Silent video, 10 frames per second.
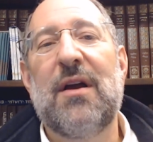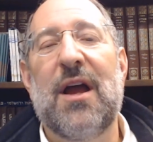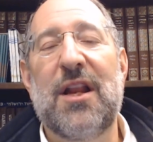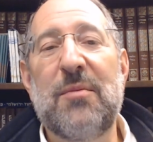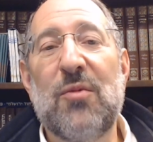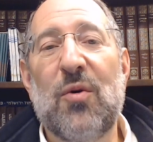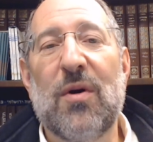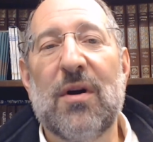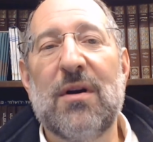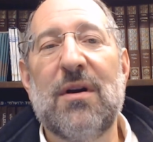
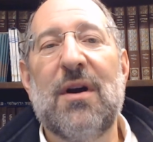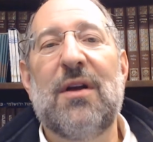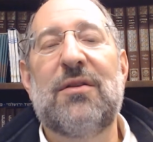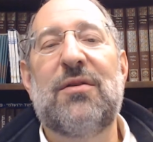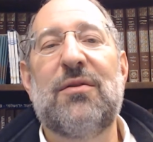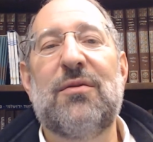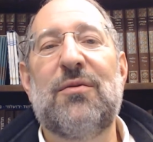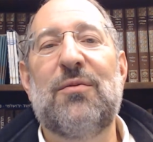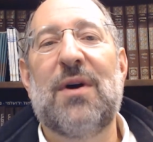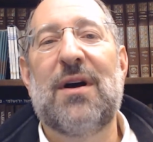anymore
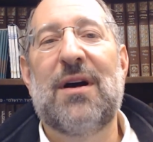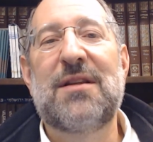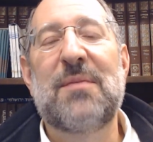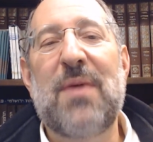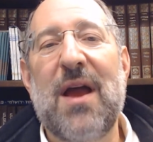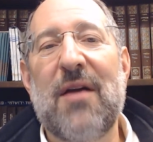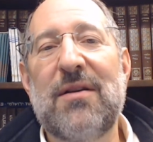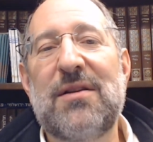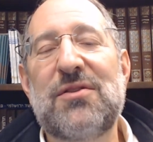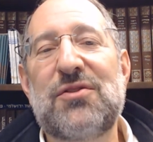to
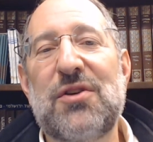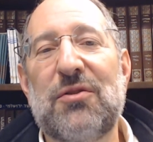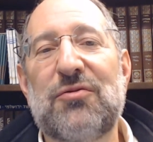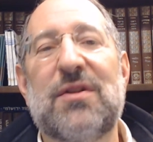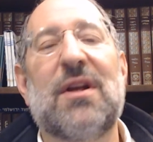parent his children.